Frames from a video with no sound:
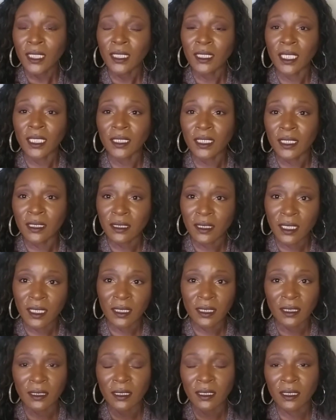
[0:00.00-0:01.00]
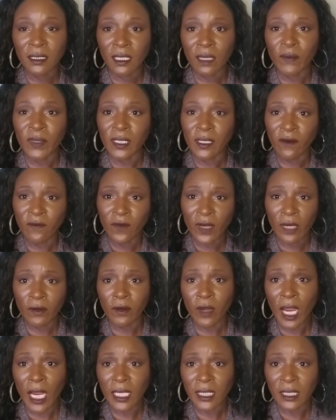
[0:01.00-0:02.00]
Like I said, because it come in a
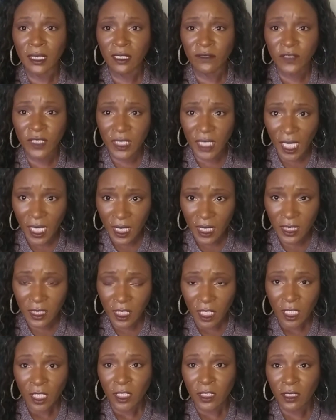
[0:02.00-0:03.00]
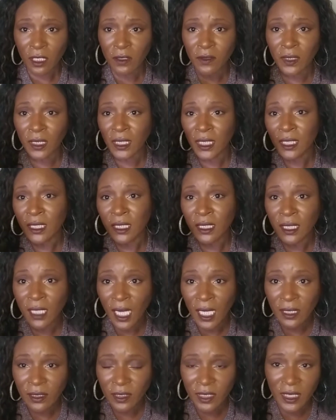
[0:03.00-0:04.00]
variety of shades, so you can get a
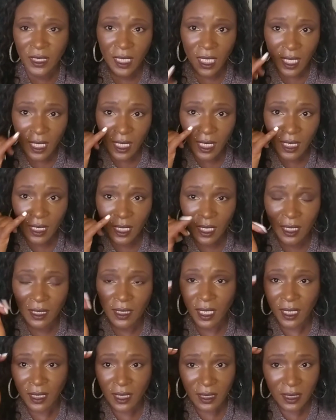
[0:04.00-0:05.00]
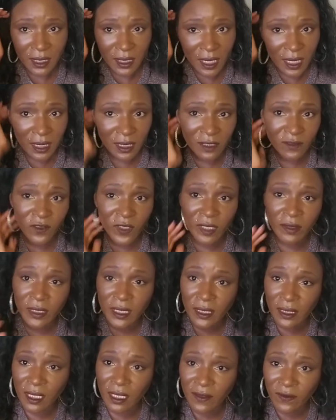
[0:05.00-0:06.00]
lighter shade, and like I said, it's very
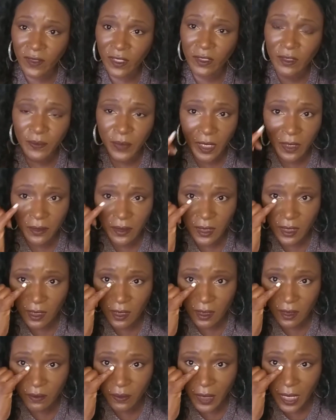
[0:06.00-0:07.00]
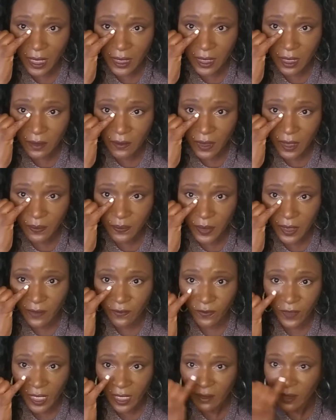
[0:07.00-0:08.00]
thick, very potent, so you probably just want to put a
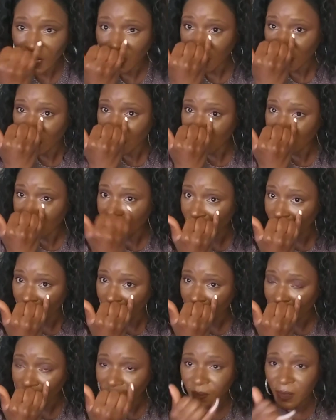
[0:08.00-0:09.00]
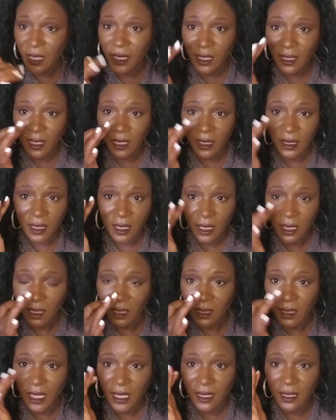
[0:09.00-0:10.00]
very tiny bit and
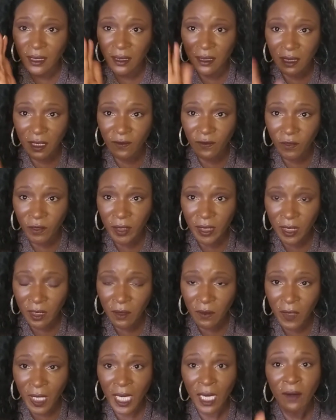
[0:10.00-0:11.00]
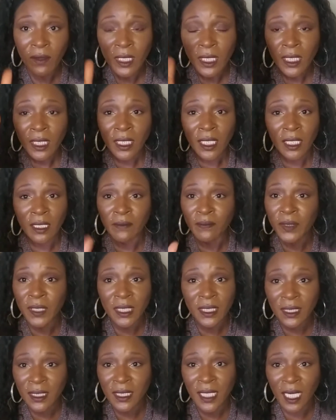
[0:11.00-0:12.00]
then let it sit for a little while and
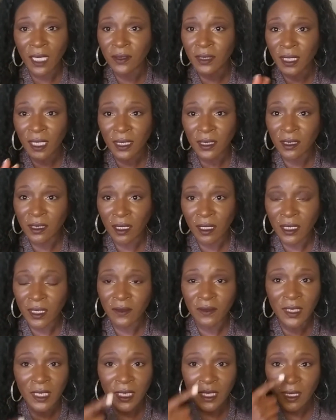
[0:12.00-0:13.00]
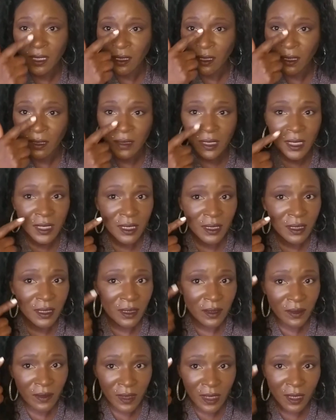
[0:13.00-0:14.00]
blend it out. That's all you need. You don't need to
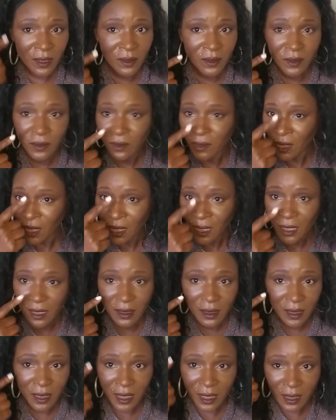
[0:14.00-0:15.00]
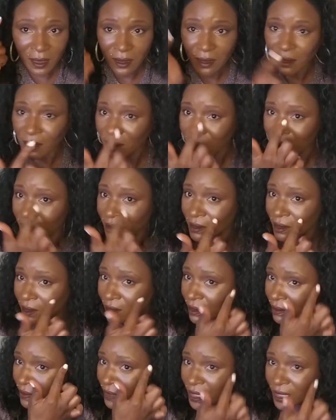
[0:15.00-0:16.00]
do no this
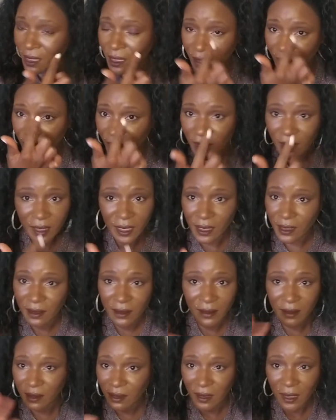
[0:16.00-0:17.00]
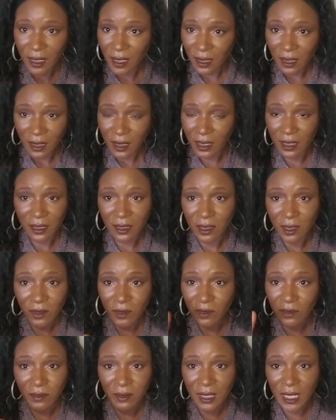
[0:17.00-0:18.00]
or whatever, because it's
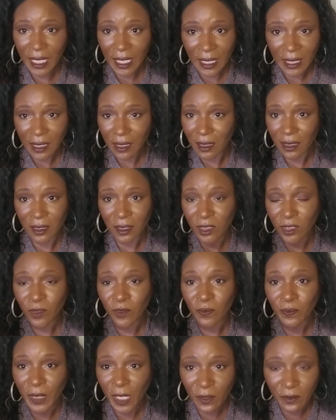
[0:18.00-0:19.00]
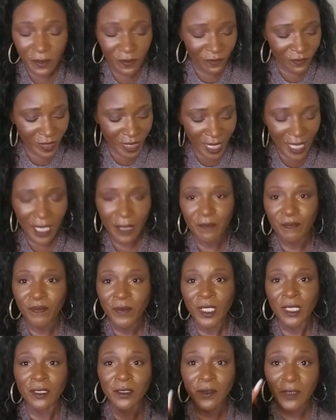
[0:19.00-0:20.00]
too thick and too potent for that.
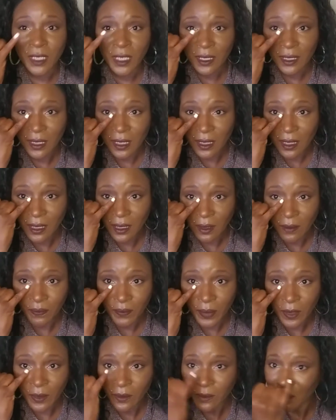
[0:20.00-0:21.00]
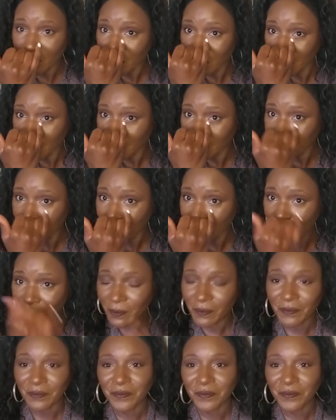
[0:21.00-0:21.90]
You just need to go boom, boom.